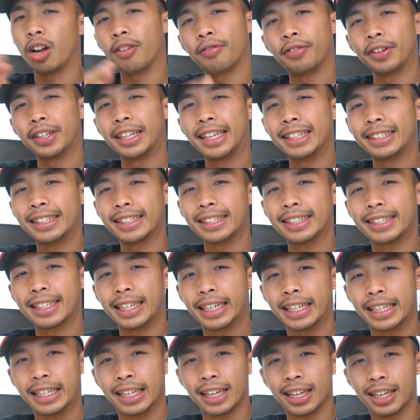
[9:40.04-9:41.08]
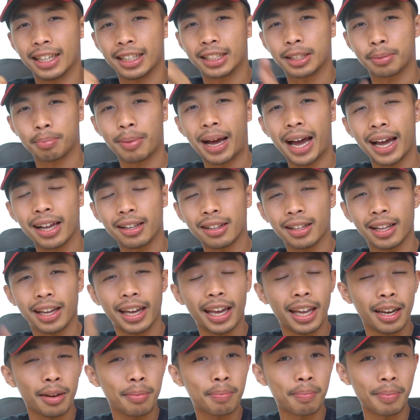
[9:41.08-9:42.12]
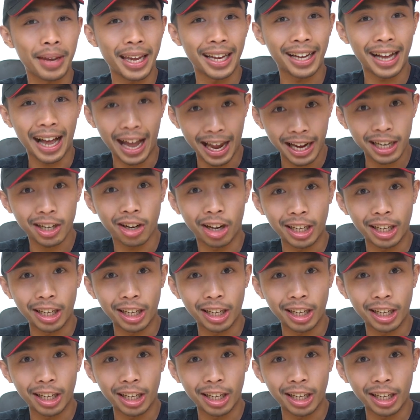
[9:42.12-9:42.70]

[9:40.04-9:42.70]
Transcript: Confidence is key. Smile and make eye